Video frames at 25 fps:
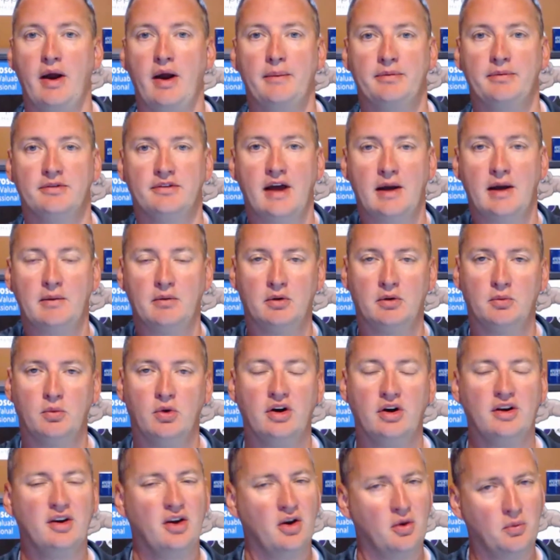Apps
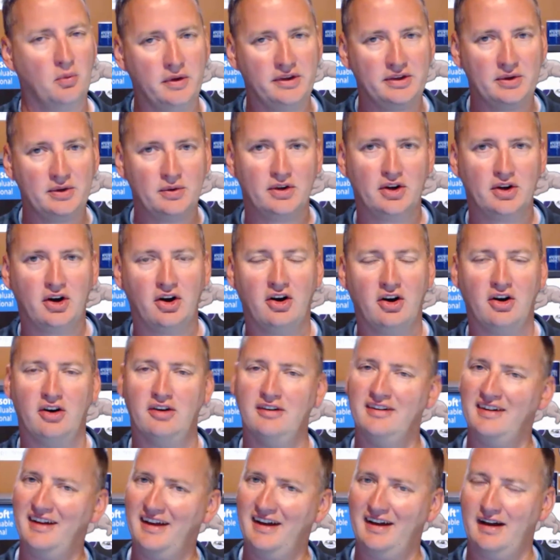911. We do it
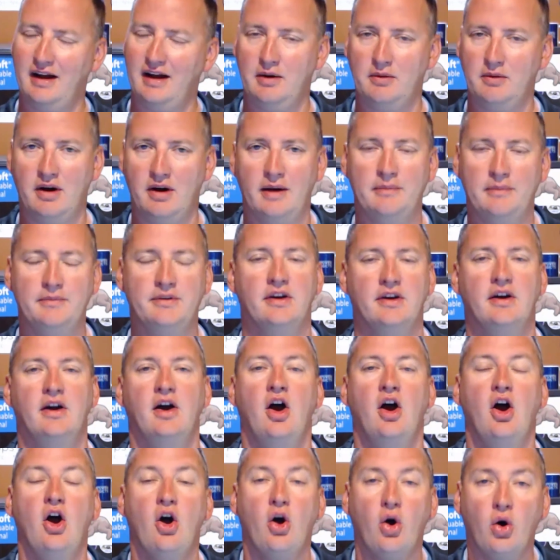all. I rhymed.
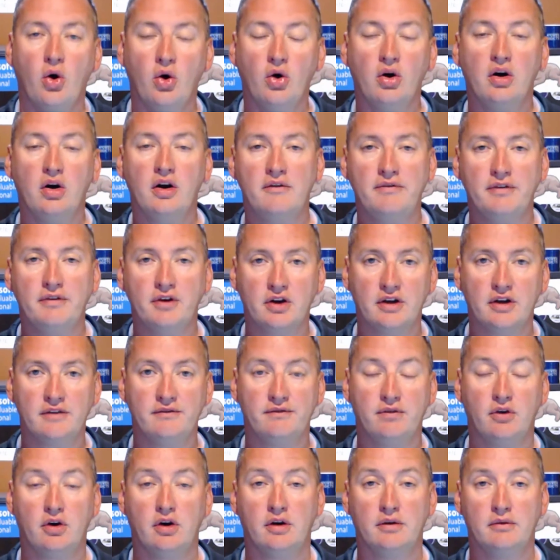Or if you're
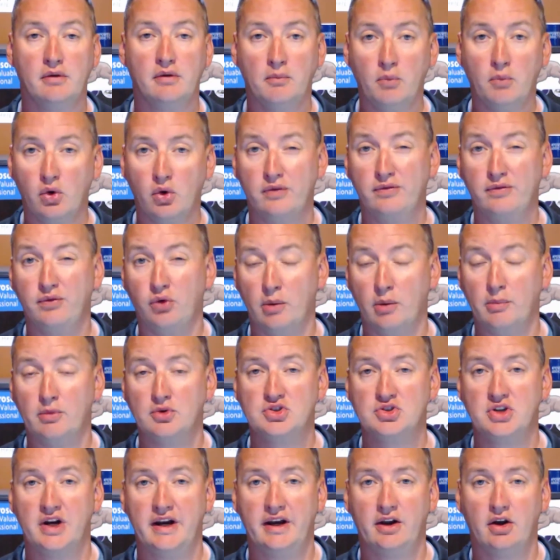looking for more
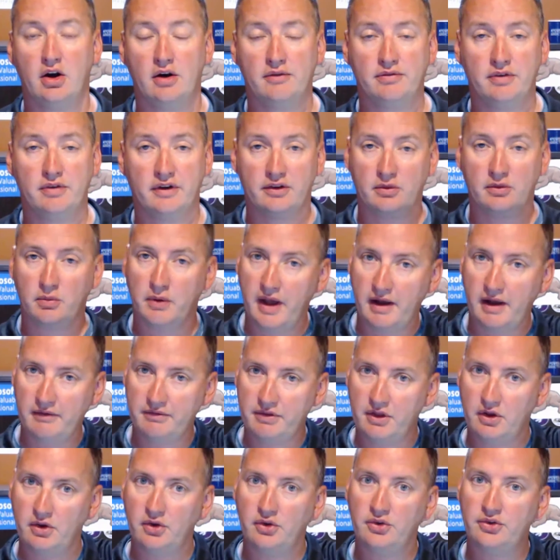formal training offerings, we
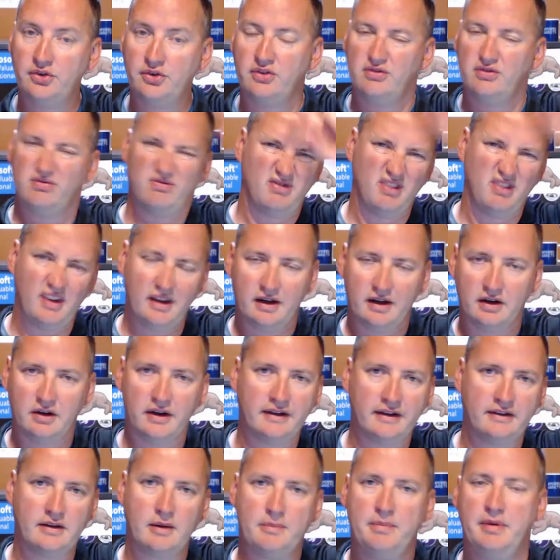have those
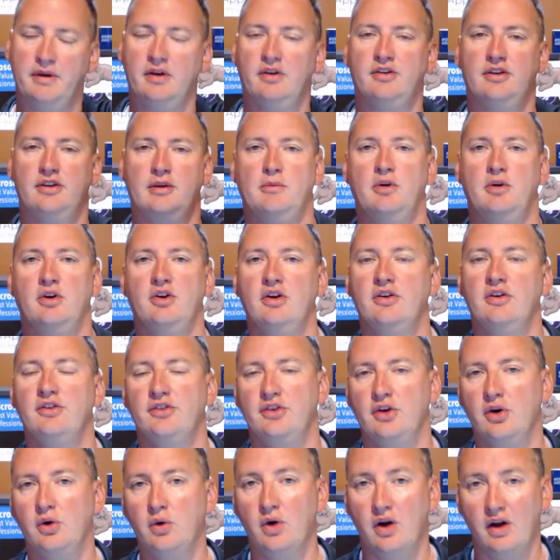linked up here somewhere.
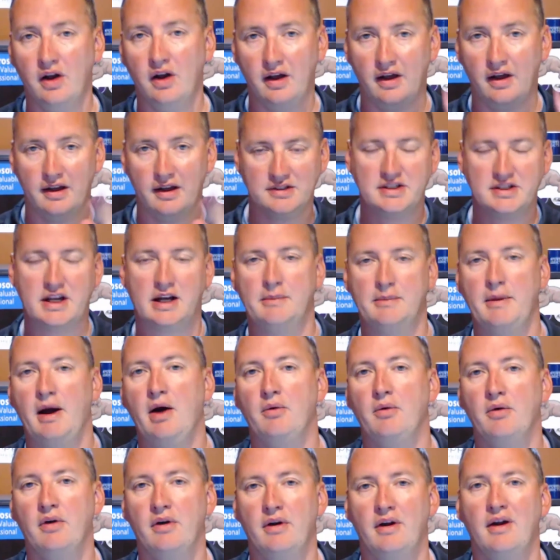So check them
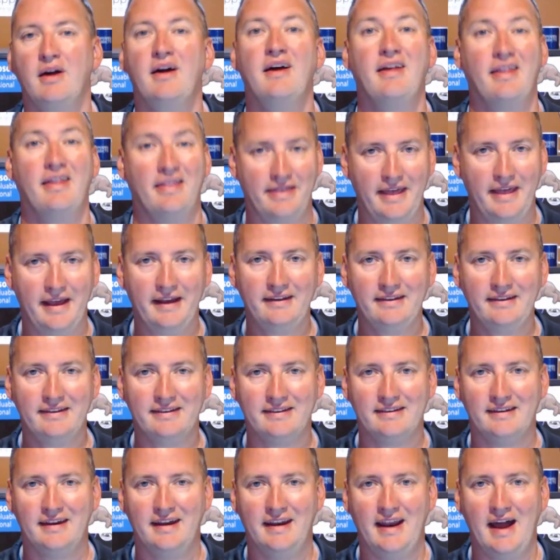out.
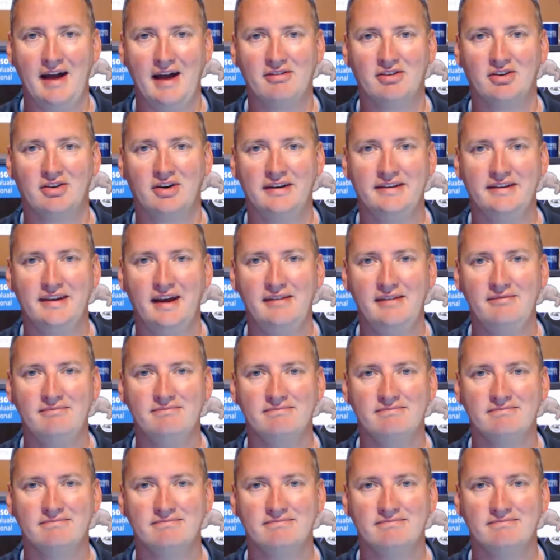Thanks and have a great day.